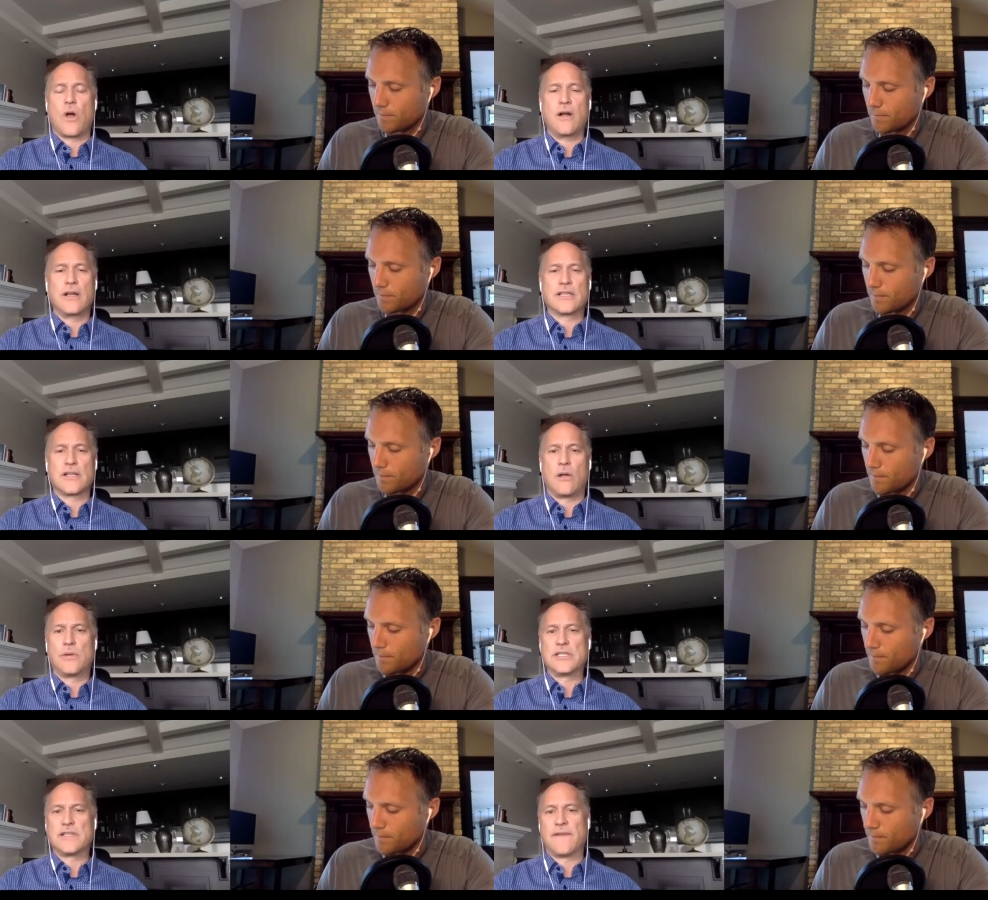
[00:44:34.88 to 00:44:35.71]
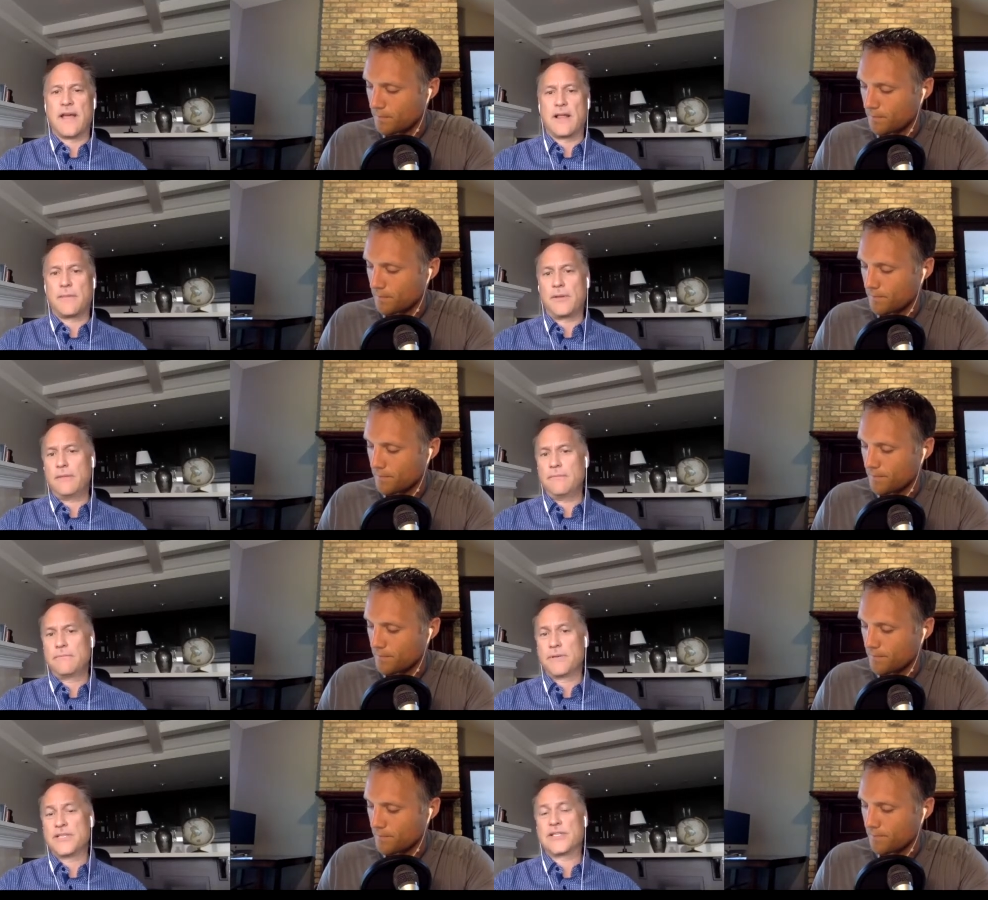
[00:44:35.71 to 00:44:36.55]
Speaker 1: is always available,
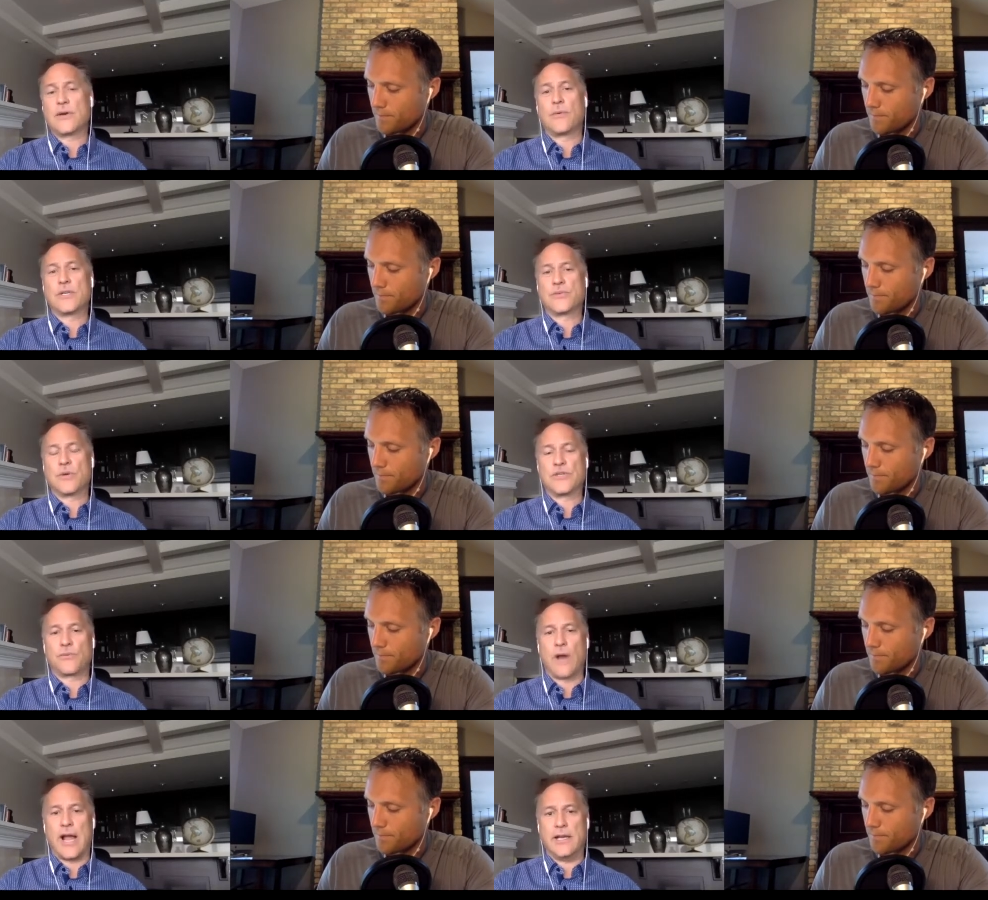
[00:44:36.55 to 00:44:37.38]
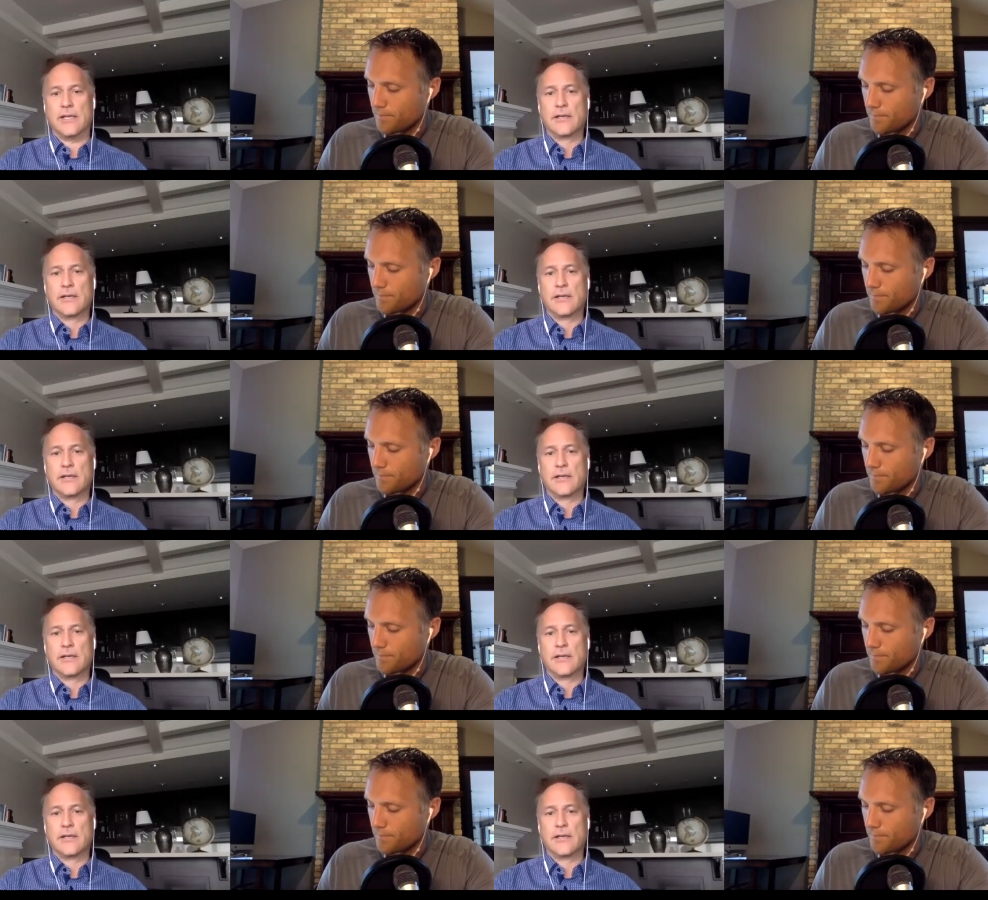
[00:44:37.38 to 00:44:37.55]
but so is what's right.